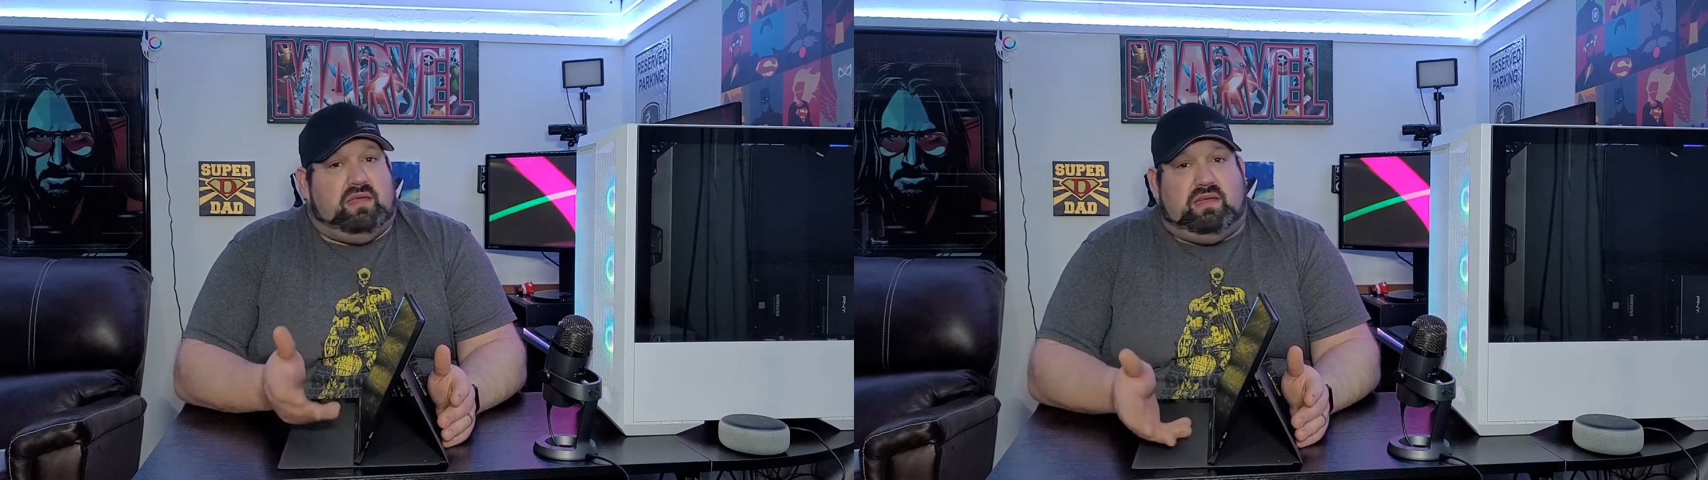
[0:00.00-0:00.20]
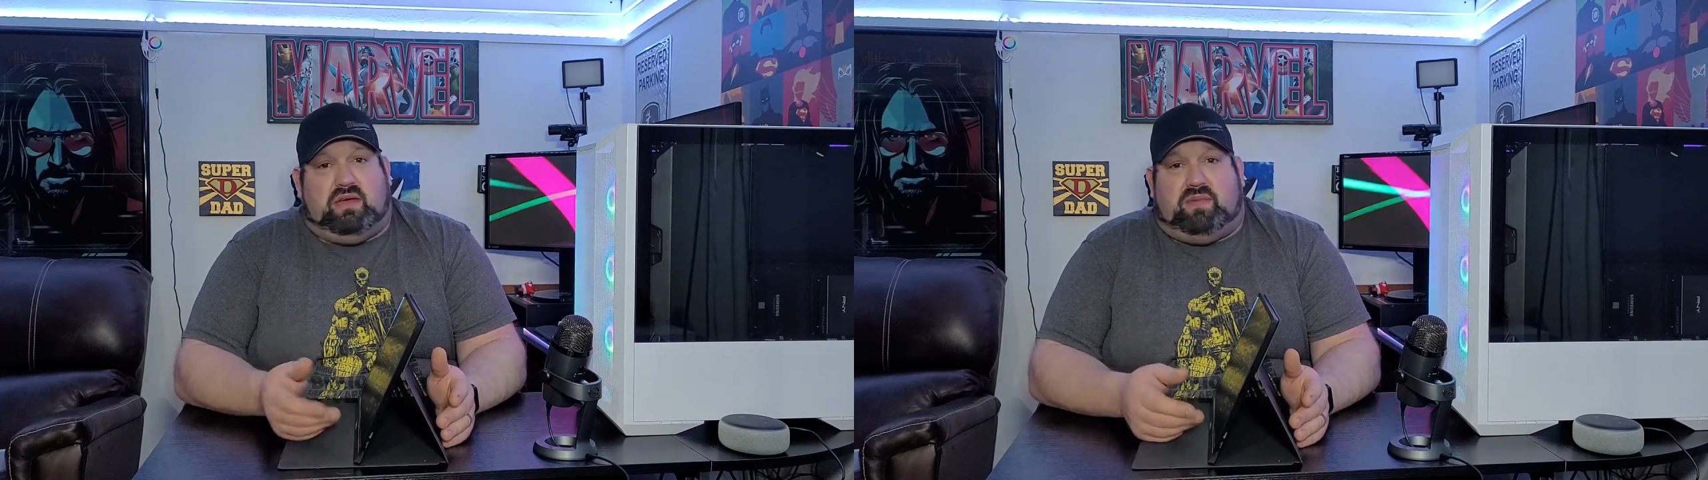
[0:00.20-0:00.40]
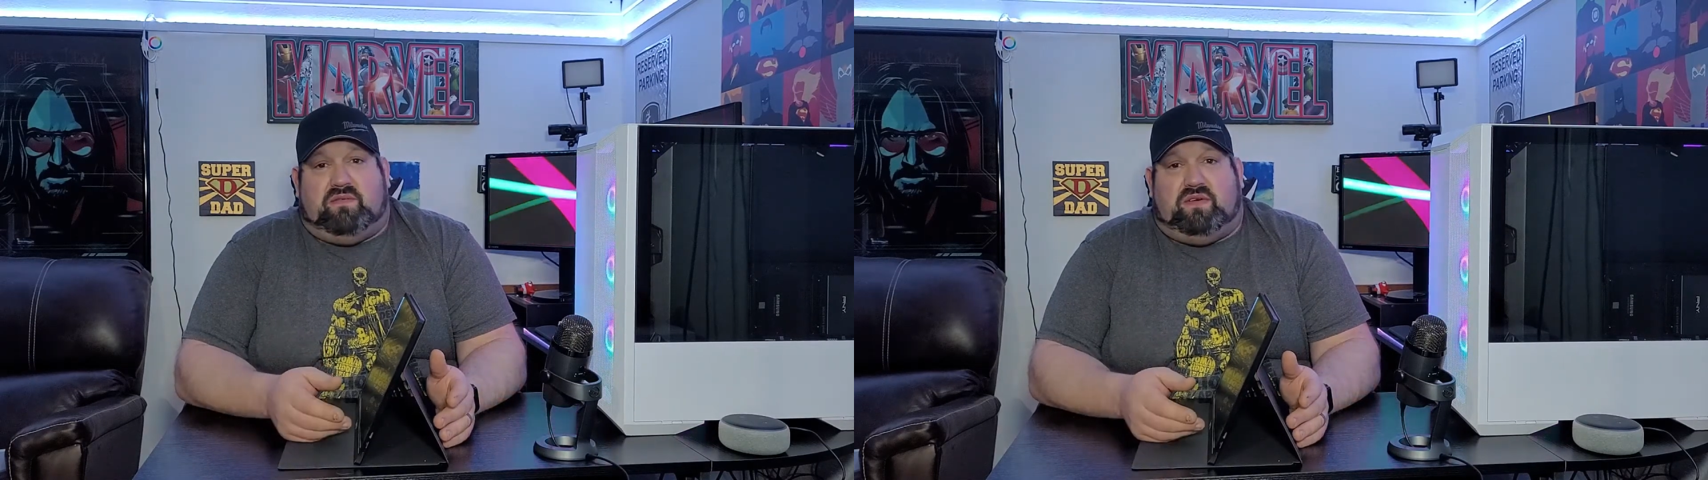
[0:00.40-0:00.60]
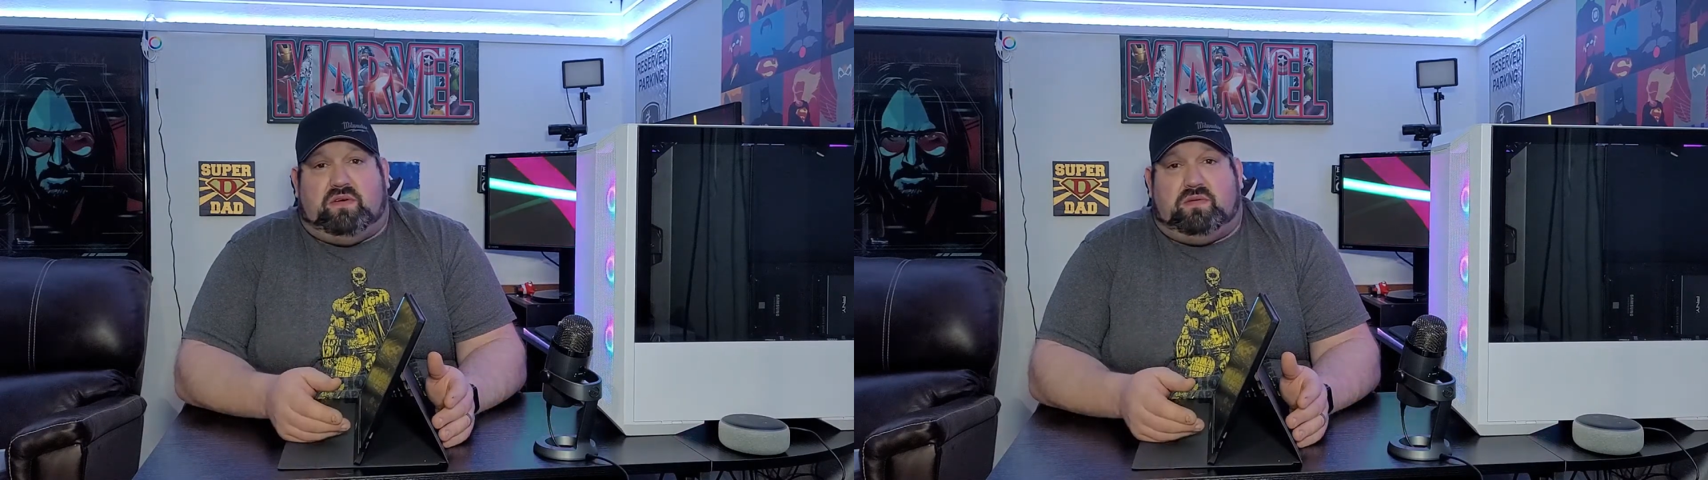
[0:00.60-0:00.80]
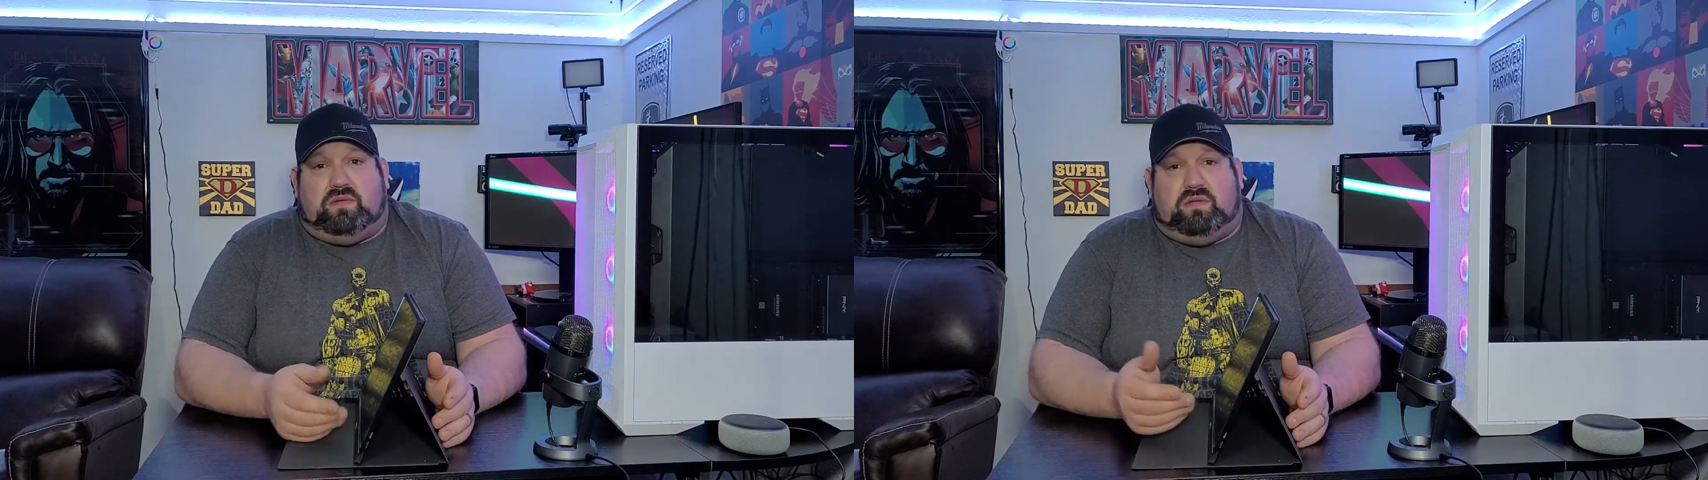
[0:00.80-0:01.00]
have my
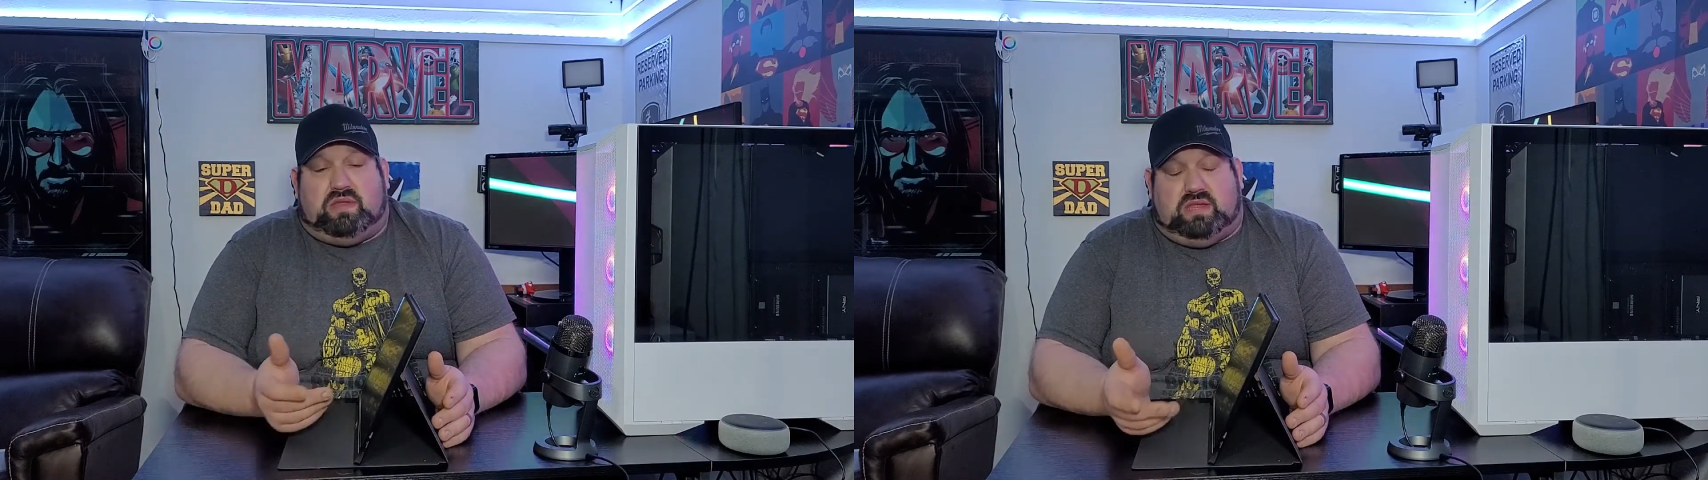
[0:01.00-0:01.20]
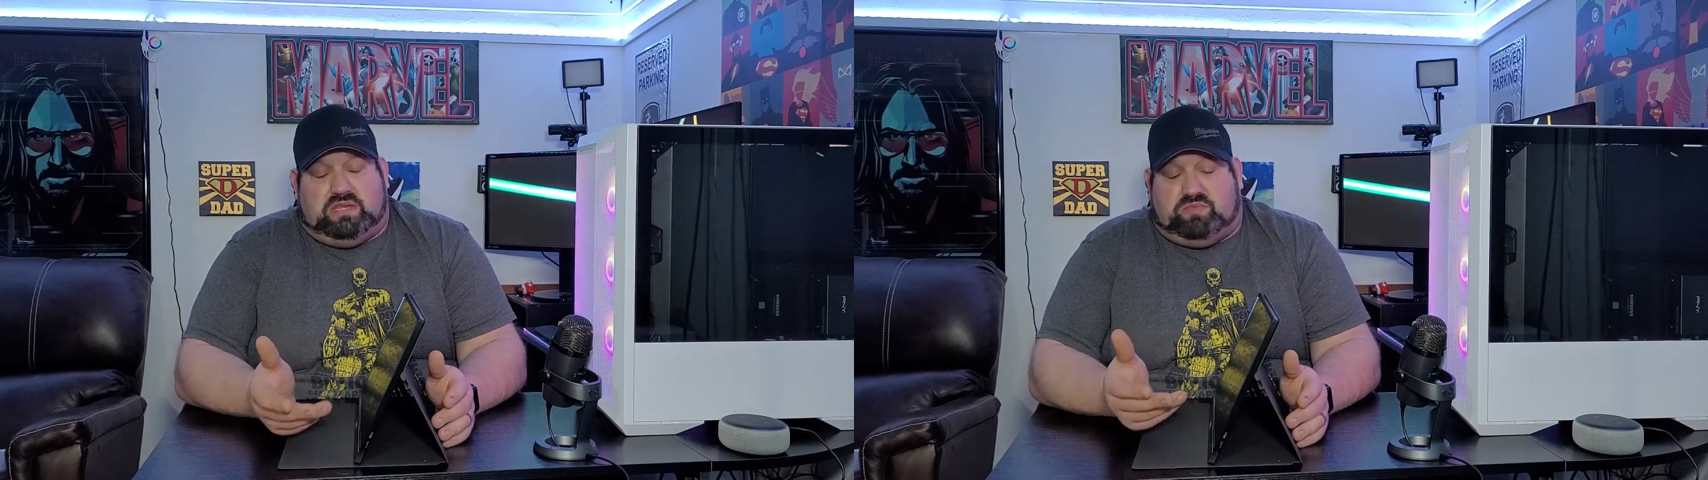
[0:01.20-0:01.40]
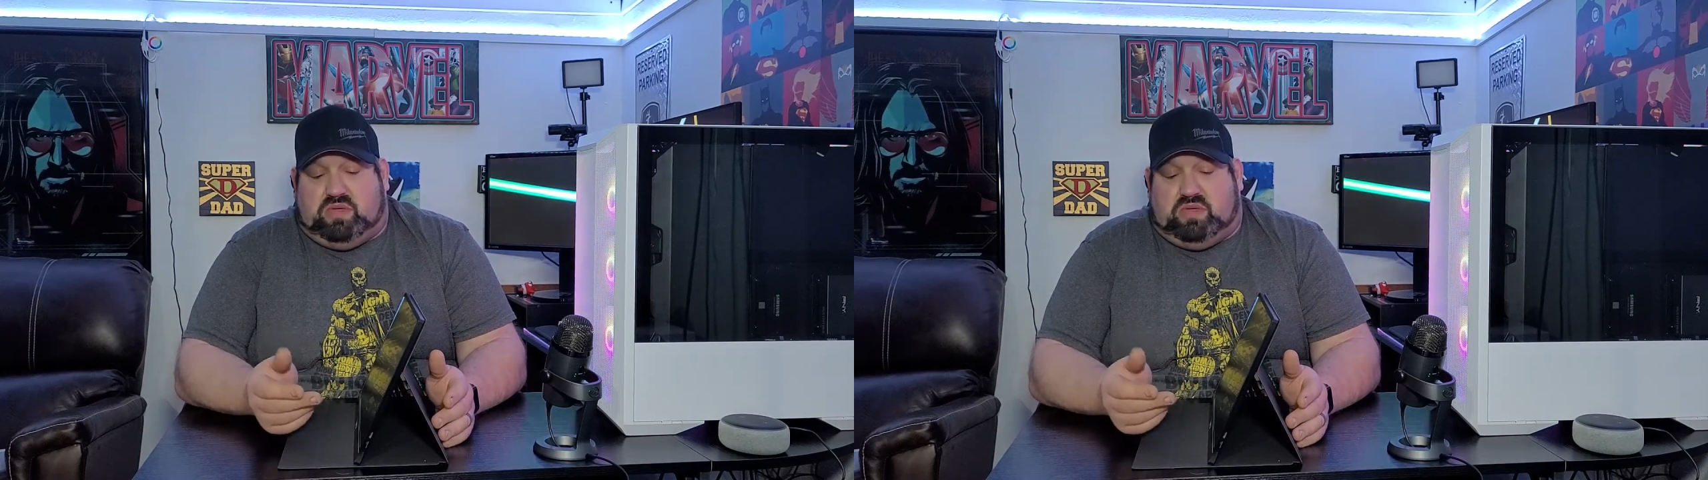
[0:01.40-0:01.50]
phone, and I just